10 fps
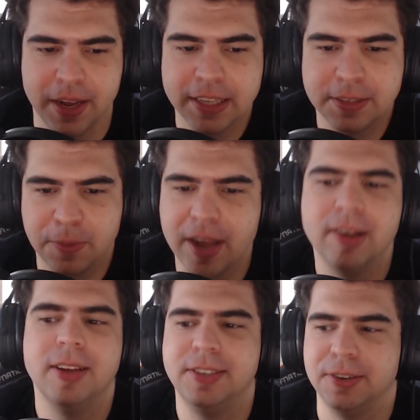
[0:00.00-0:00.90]
Like, it's way
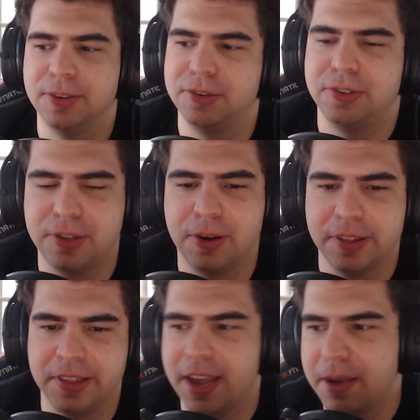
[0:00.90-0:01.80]
easier to just look
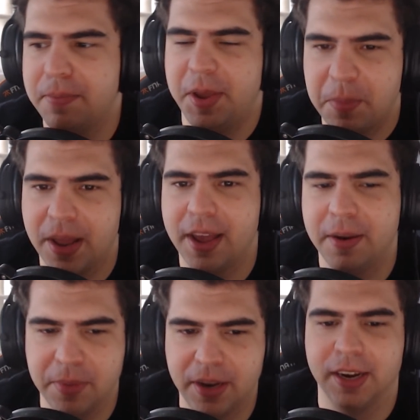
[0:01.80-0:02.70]
at the game being played
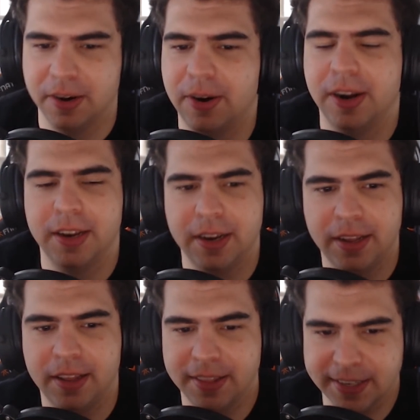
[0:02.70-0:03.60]
and be like, all right,
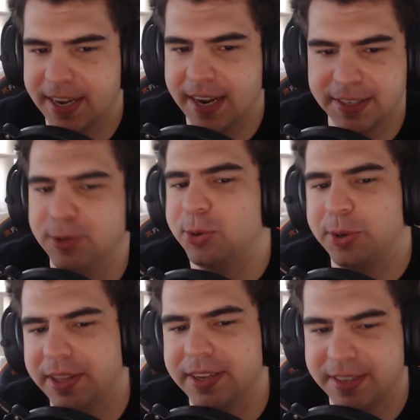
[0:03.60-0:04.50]
this guy's not
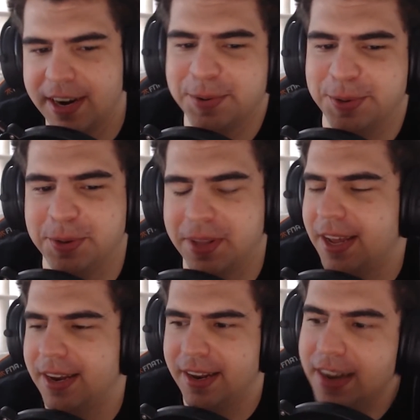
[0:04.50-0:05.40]
doing this and I would do
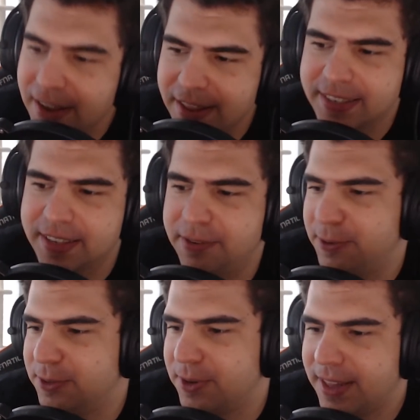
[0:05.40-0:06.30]
that. And that's the
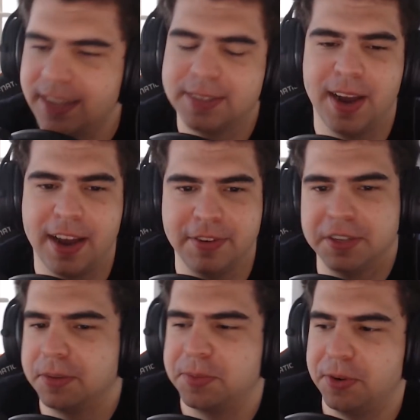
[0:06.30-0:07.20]
difference, right? That's why having a
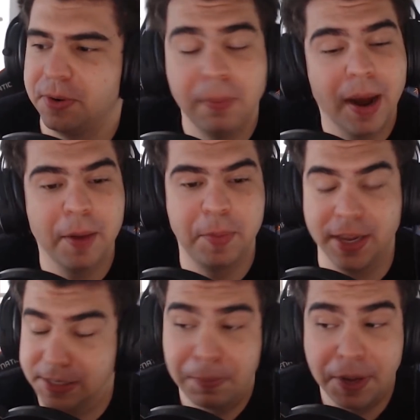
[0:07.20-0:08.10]
substitute, in my
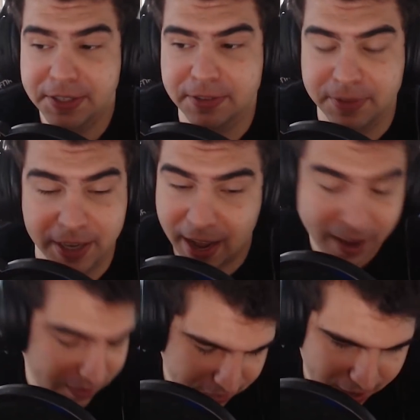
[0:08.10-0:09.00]
opinion, is a positive thing.
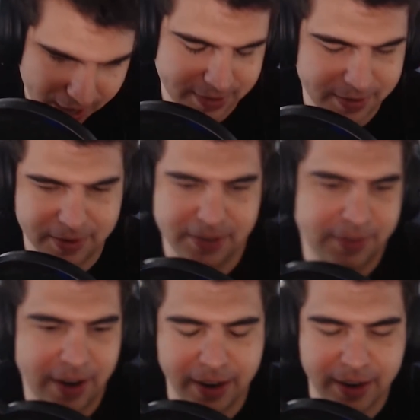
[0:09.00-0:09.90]
I even asked
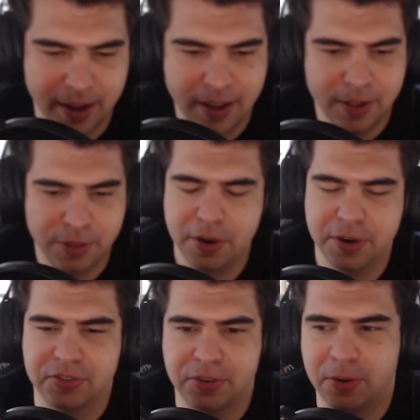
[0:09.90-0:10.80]
Fnatic 2
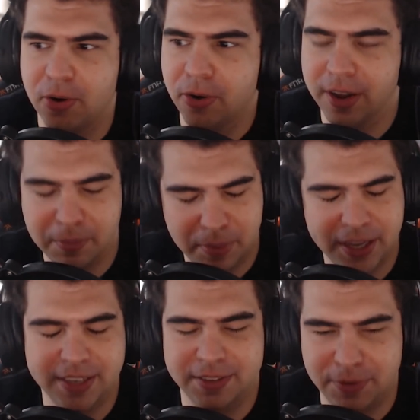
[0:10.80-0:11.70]
years in a row, like,
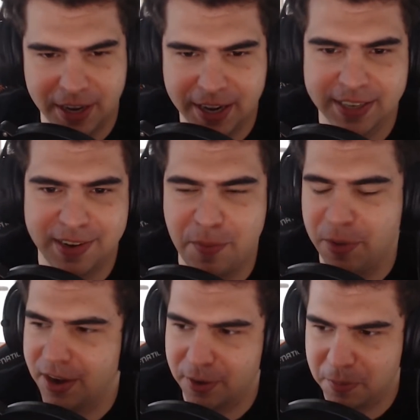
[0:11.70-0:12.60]
please, if you can get
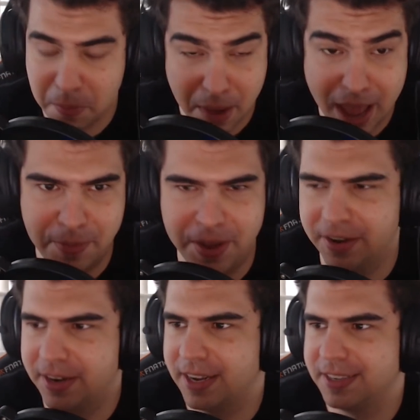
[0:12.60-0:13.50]
someone that could maybe
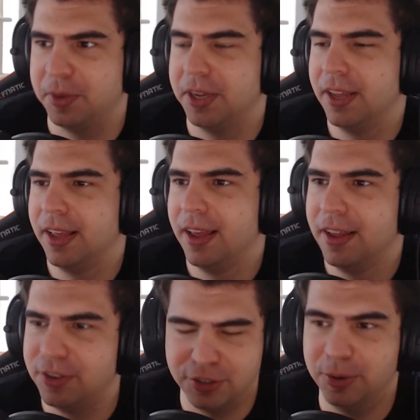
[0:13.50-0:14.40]
contest me,
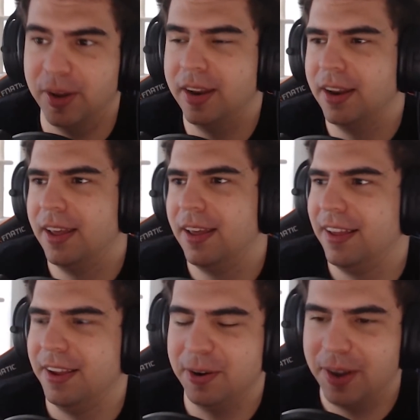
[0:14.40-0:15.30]
just do it.
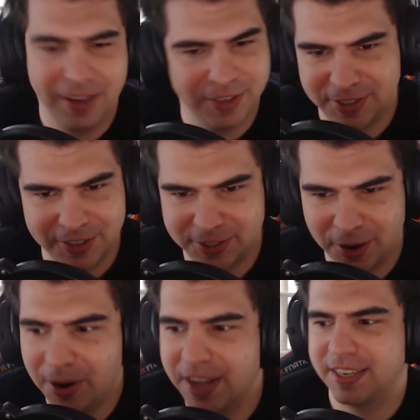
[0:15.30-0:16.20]
You know, like, just
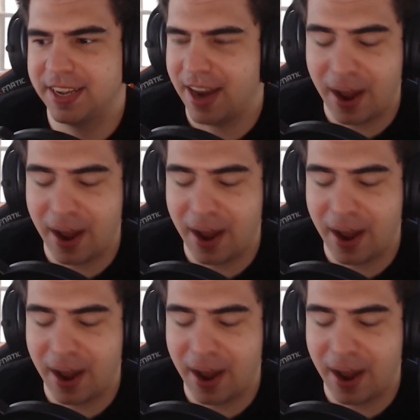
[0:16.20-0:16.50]
don't hesitate.